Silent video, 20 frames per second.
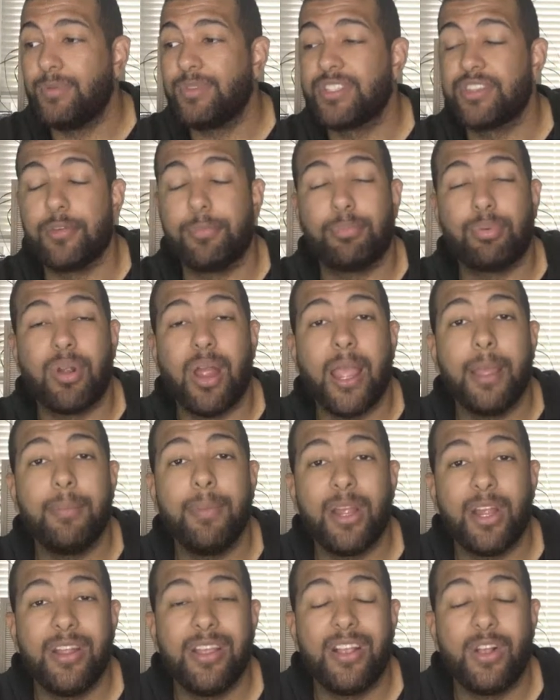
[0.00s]
He was the
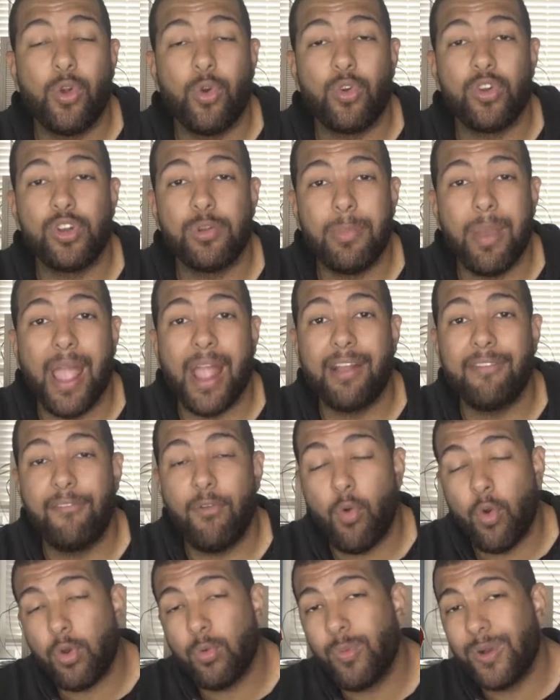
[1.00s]
primary cornerback
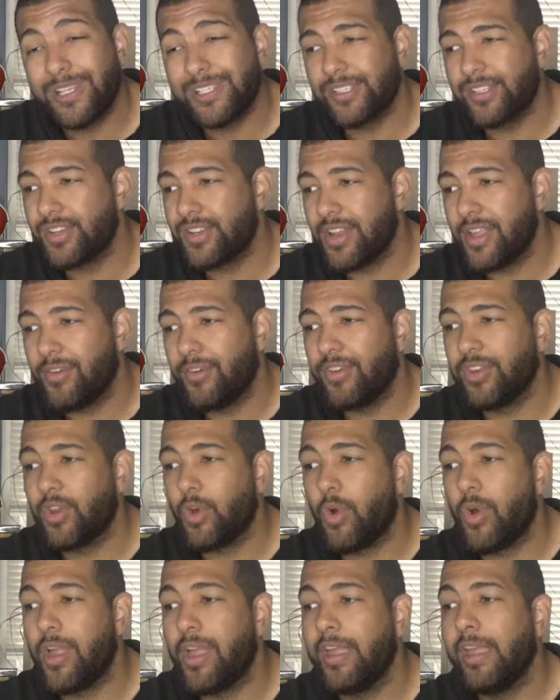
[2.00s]
for Western
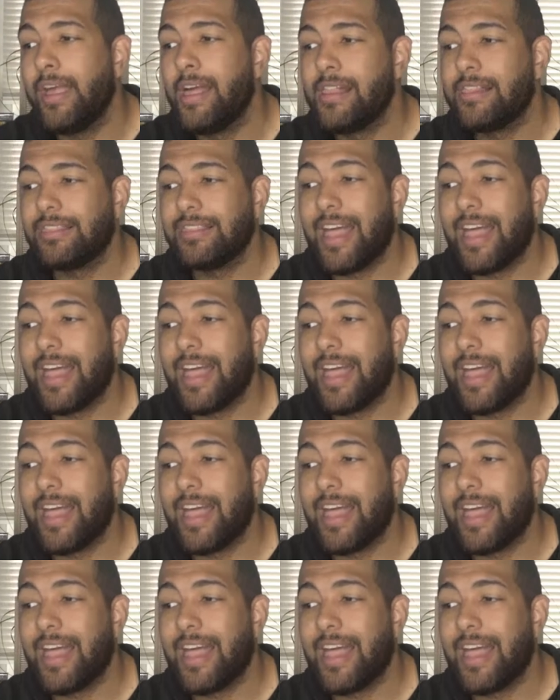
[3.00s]
Illinois